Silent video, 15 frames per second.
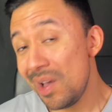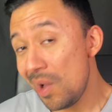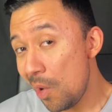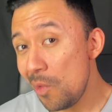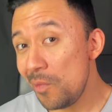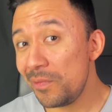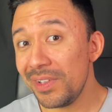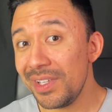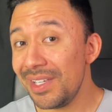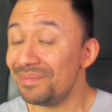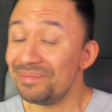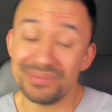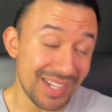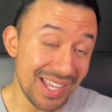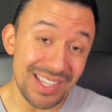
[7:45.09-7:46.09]
Hopefully,
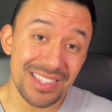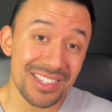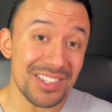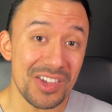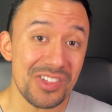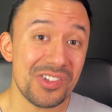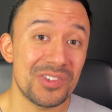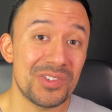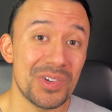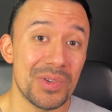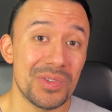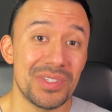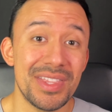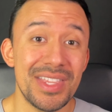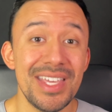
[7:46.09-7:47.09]
like the touch
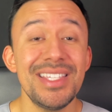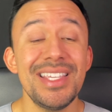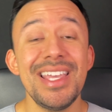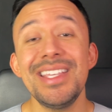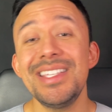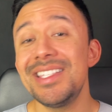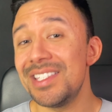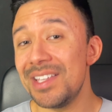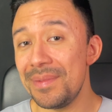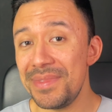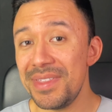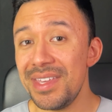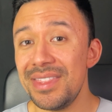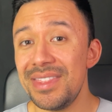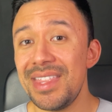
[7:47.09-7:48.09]
controls, this is
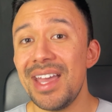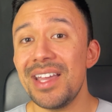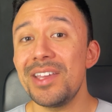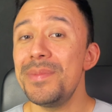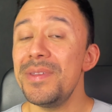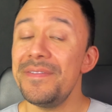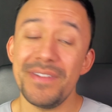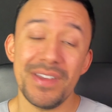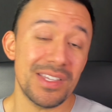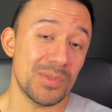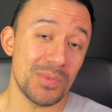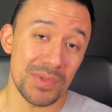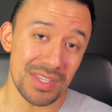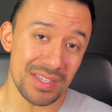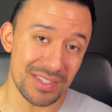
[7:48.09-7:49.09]
something that could be
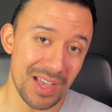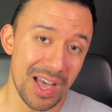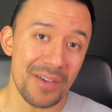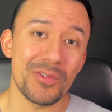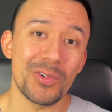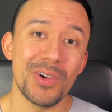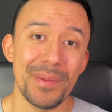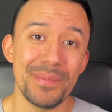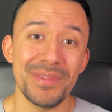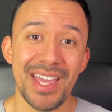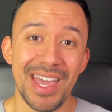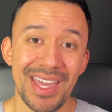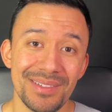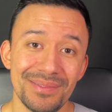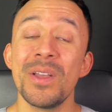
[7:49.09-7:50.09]
fixed with a software
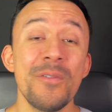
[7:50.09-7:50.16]
update.